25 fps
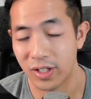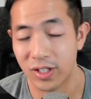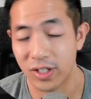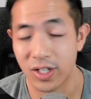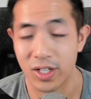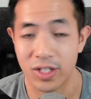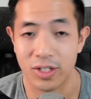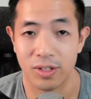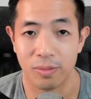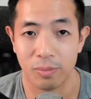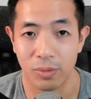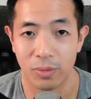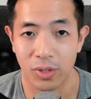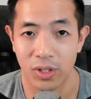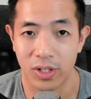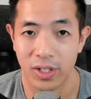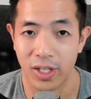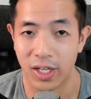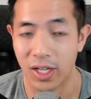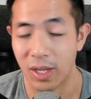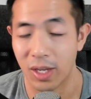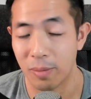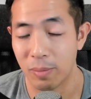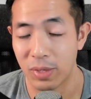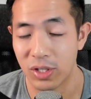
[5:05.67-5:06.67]
decimal,
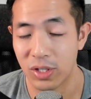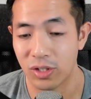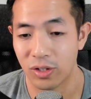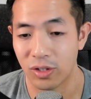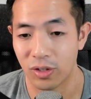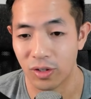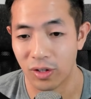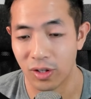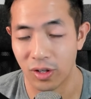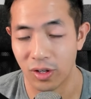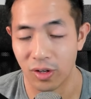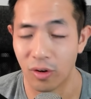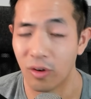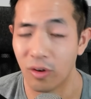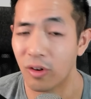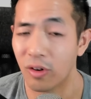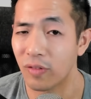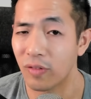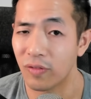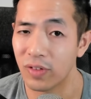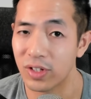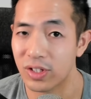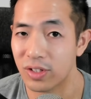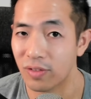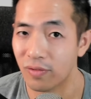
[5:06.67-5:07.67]
like I mentioned earlier, or
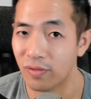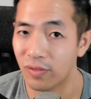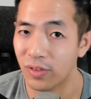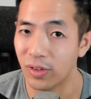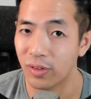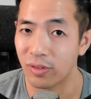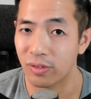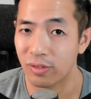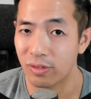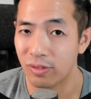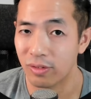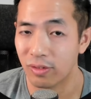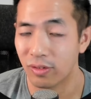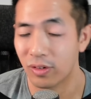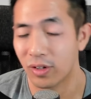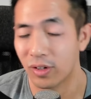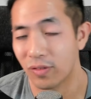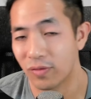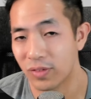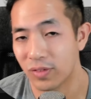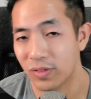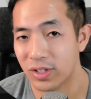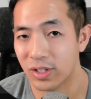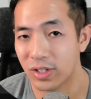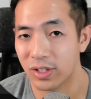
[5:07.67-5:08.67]
if it's a float or
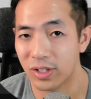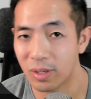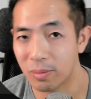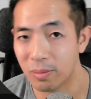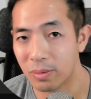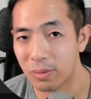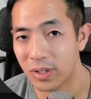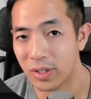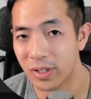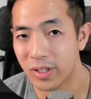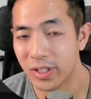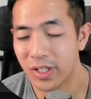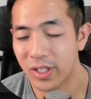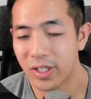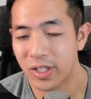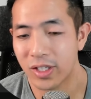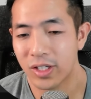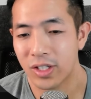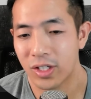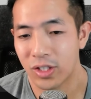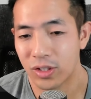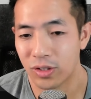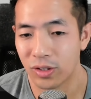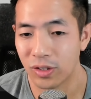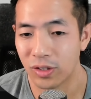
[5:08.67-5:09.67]
if it's a double.
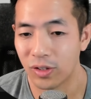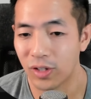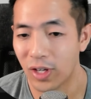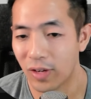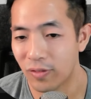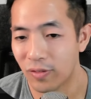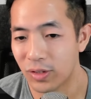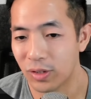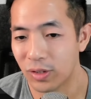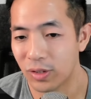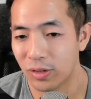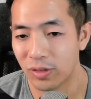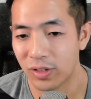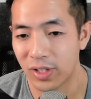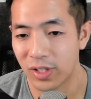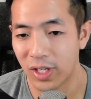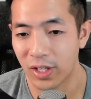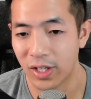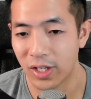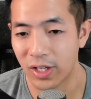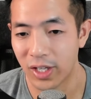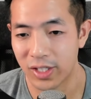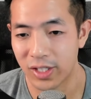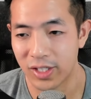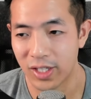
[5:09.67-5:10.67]
So you have to
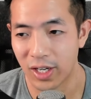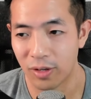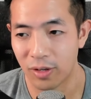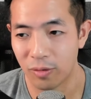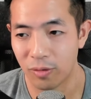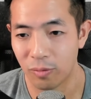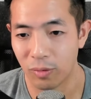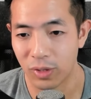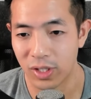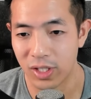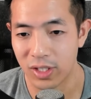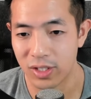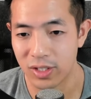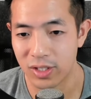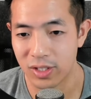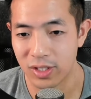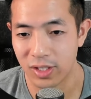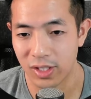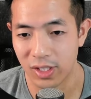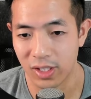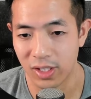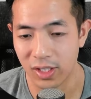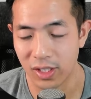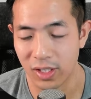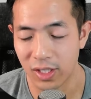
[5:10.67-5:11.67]
nail that down, what is
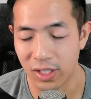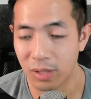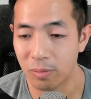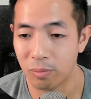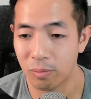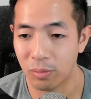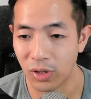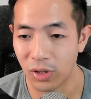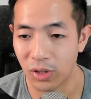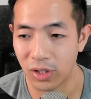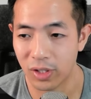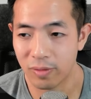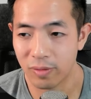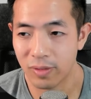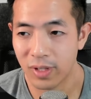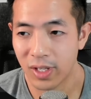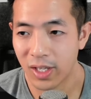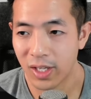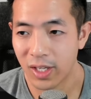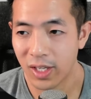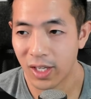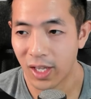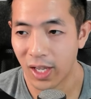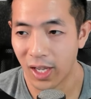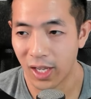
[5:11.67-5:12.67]
the input.
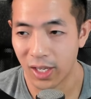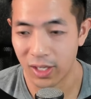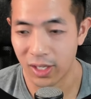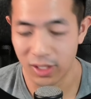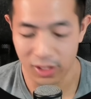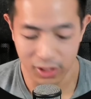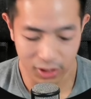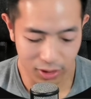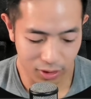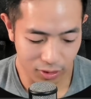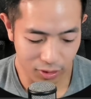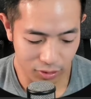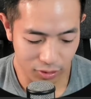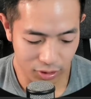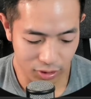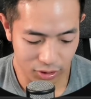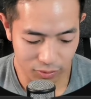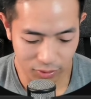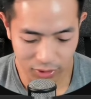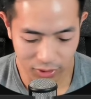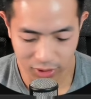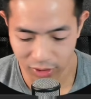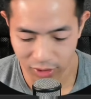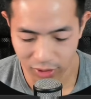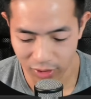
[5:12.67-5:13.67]
And LeetCode is
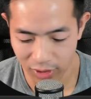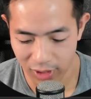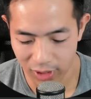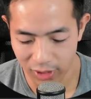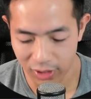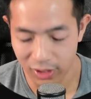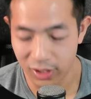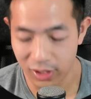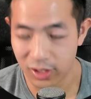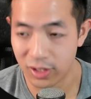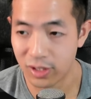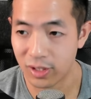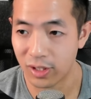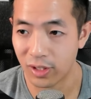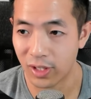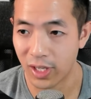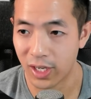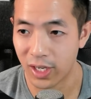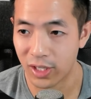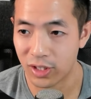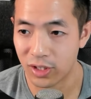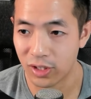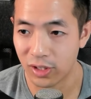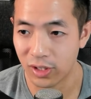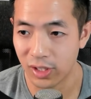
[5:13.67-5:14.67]
really good at this. They'll
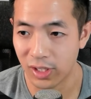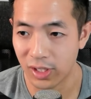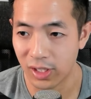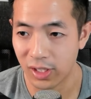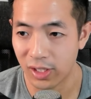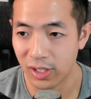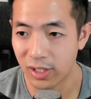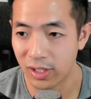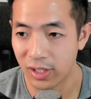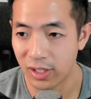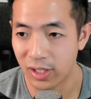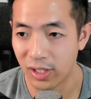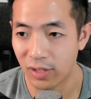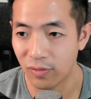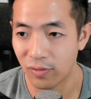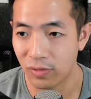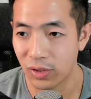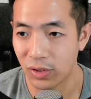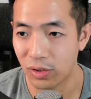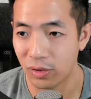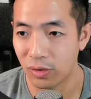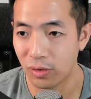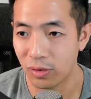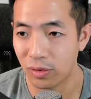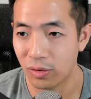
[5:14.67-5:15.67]
actually give
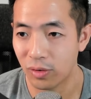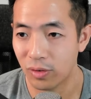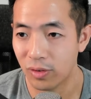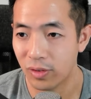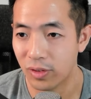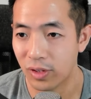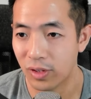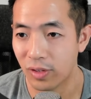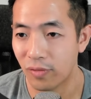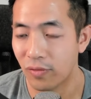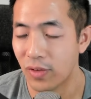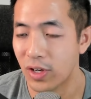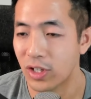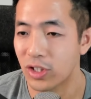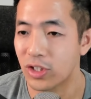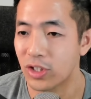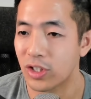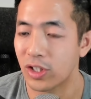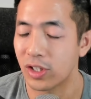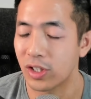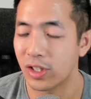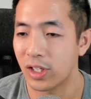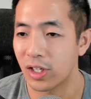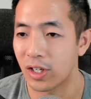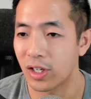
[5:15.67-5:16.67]
you the
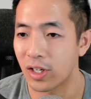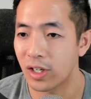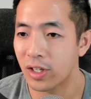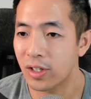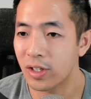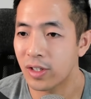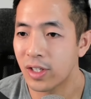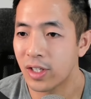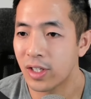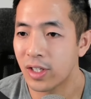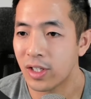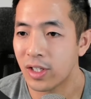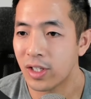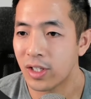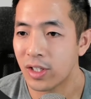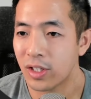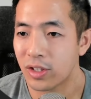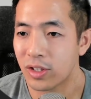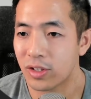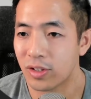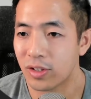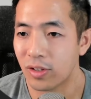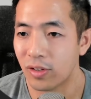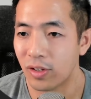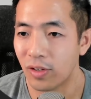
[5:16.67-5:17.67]
function here.
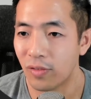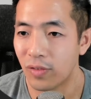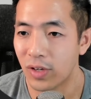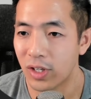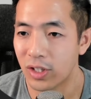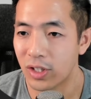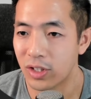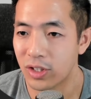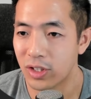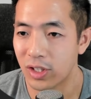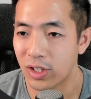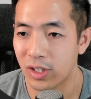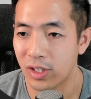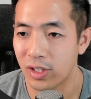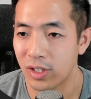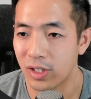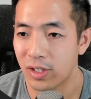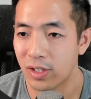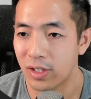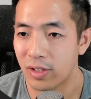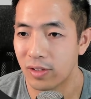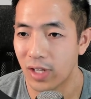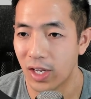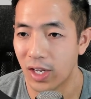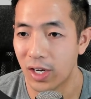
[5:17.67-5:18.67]
So the
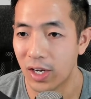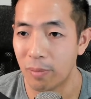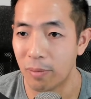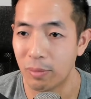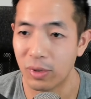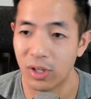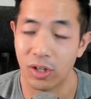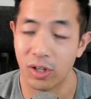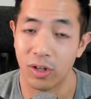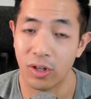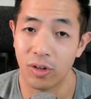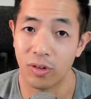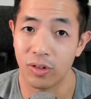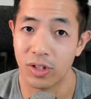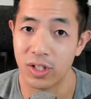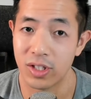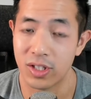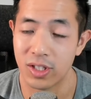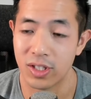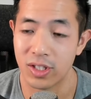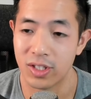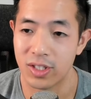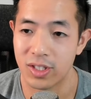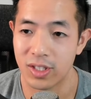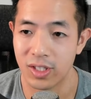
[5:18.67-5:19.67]
function, and I'm going to code
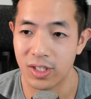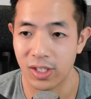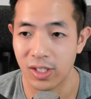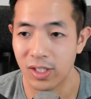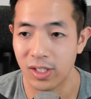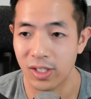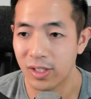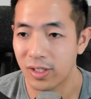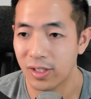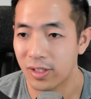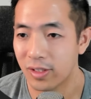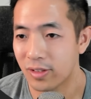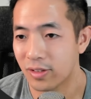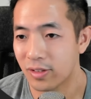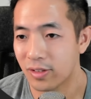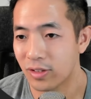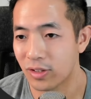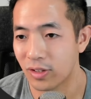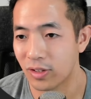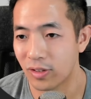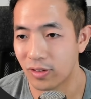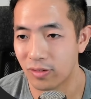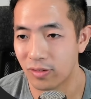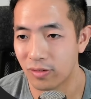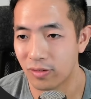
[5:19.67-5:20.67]
this in C.
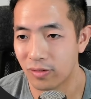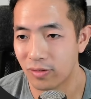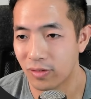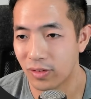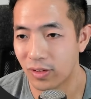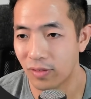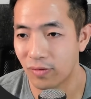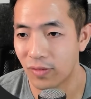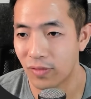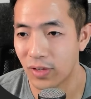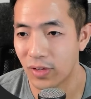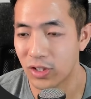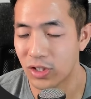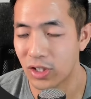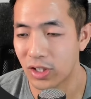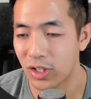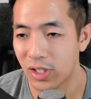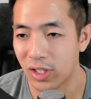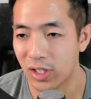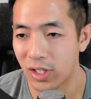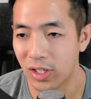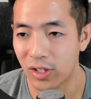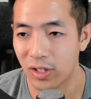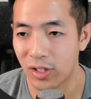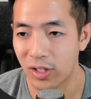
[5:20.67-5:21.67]
So the function
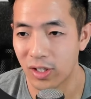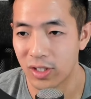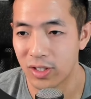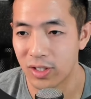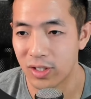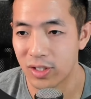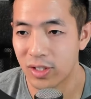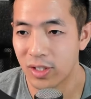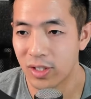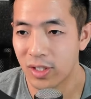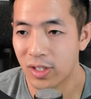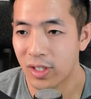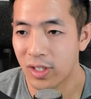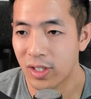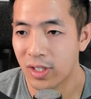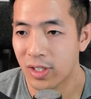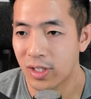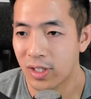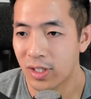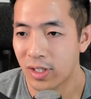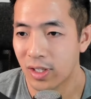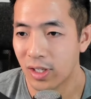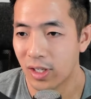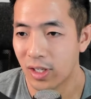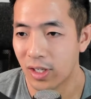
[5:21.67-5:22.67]
here is
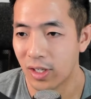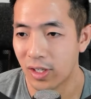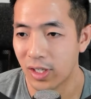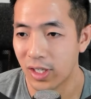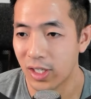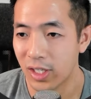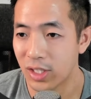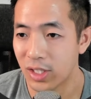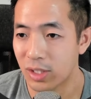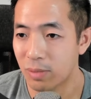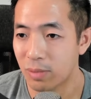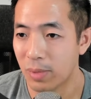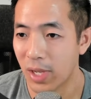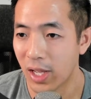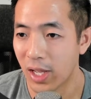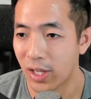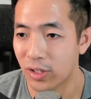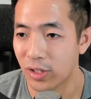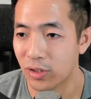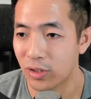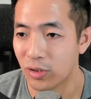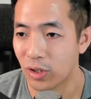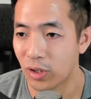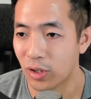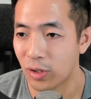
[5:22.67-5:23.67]

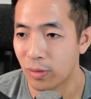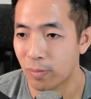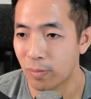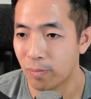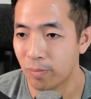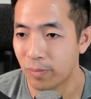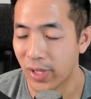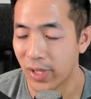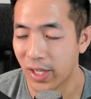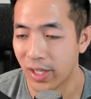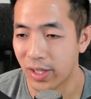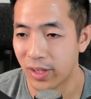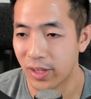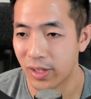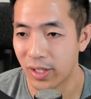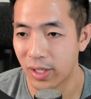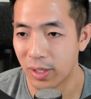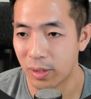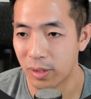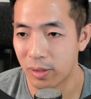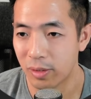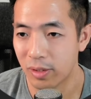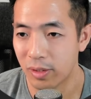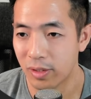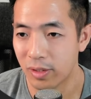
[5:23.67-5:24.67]
palindrome, and
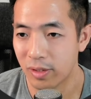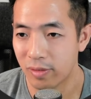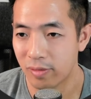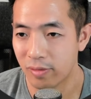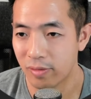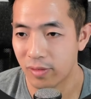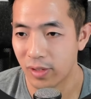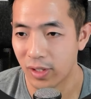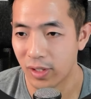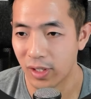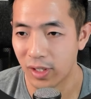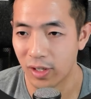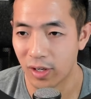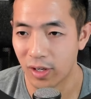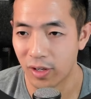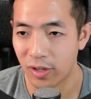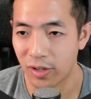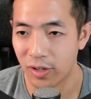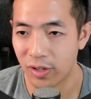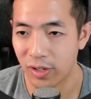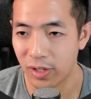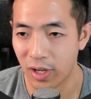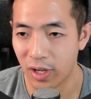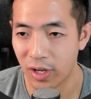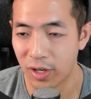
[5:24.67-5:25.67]
then it
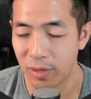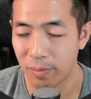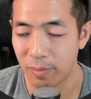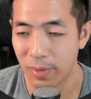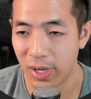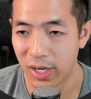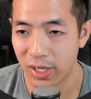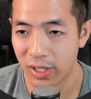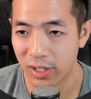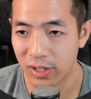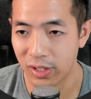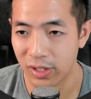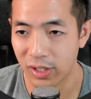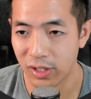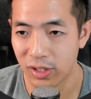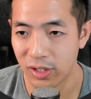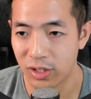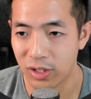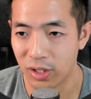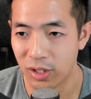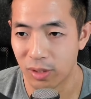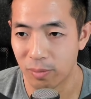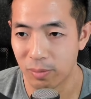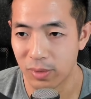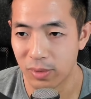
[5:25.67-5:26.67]
already automatically
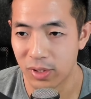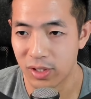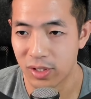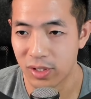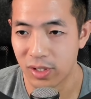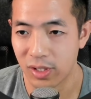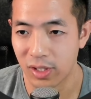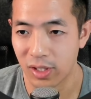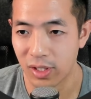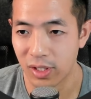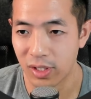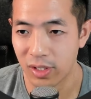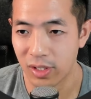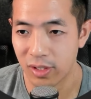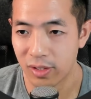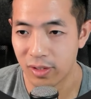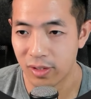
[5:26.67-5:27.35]
determines the